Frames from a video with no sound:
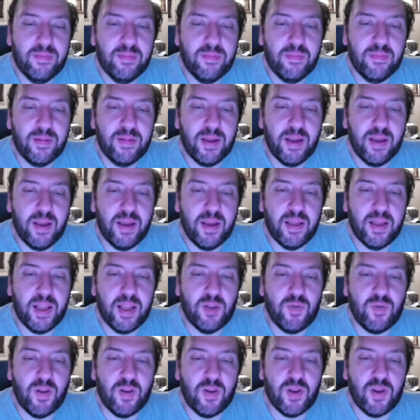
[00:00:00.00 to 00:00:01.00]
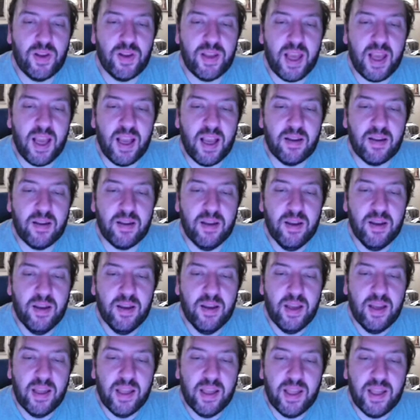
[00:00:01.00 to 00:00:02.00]
Okay, gains 300 attack.
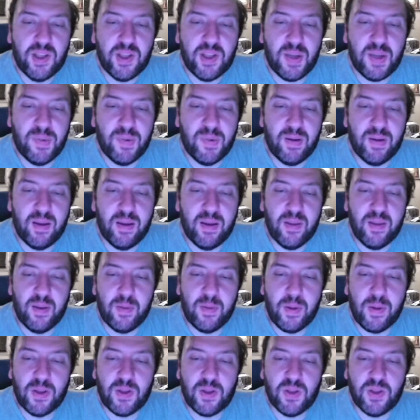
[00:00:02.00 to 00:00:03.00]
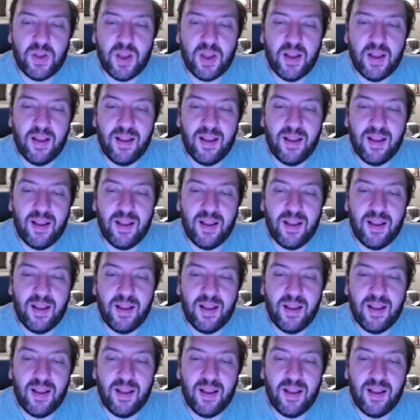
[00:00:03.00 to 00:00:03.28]
Each time another monster's